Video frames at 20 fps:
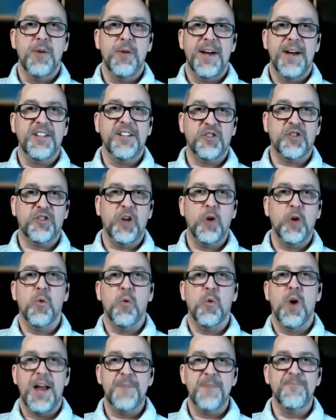And so
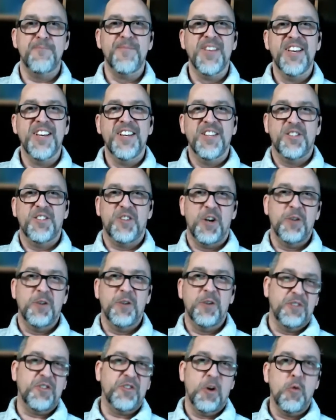what? So
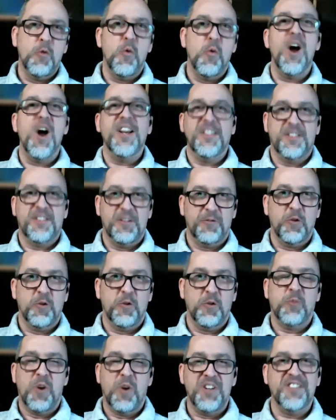the so what is, of
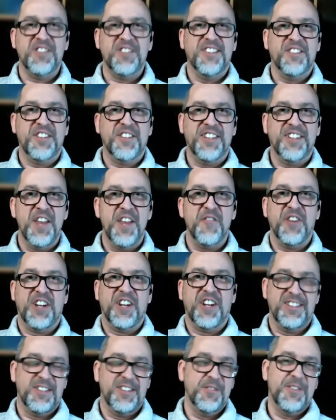course, what is the
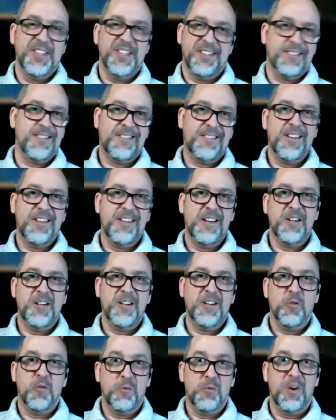significance of this?
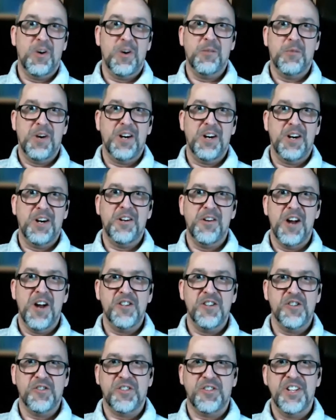Why are you
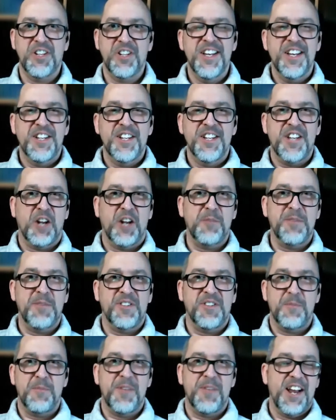not just telling me
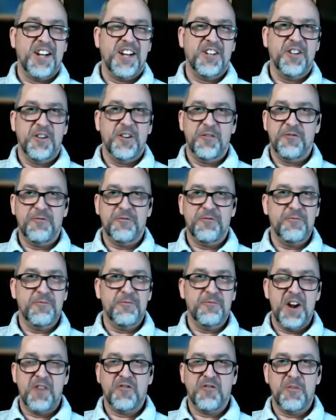something I could have
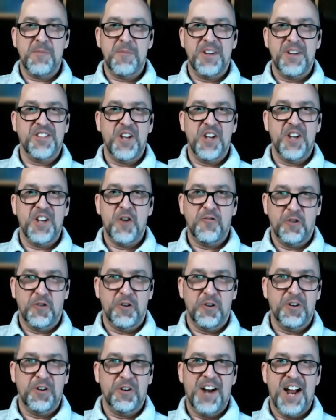found out for myself?
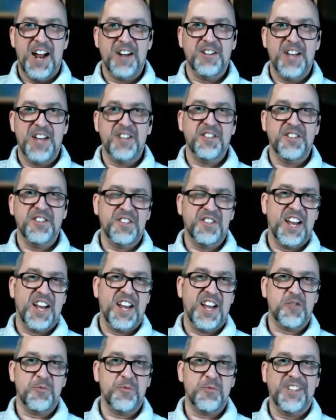Or how does this
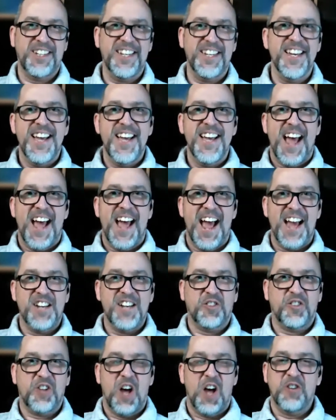actually
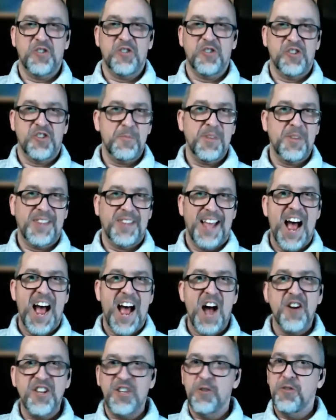add to scholarship? But the
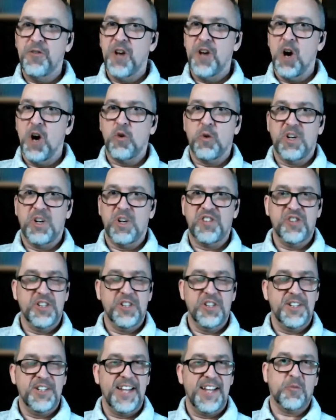how do you know
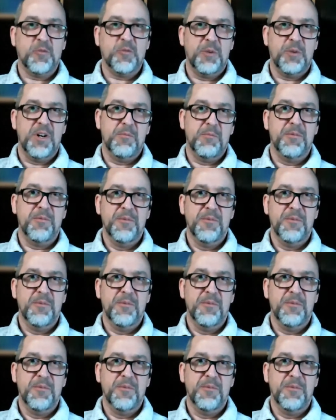question, that's where